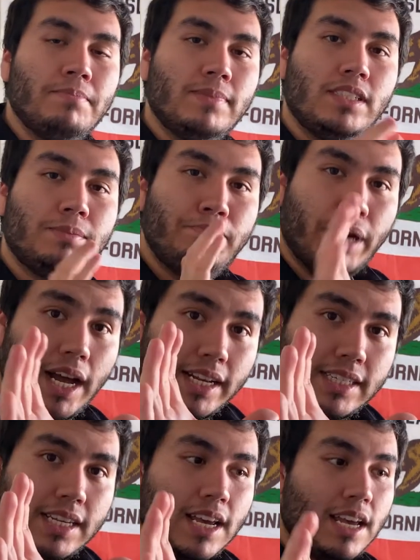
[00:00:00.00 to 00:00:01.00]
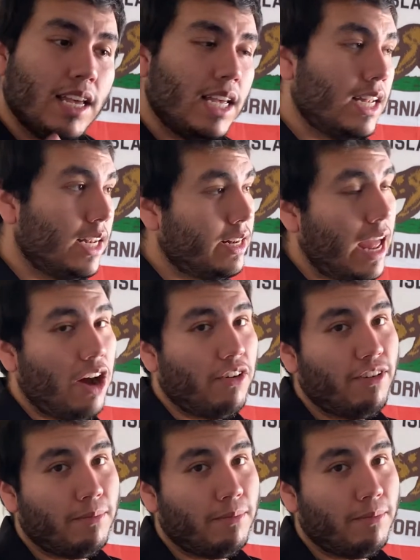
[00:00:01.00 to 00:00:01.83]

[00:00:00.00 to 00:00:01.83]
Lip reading: But now from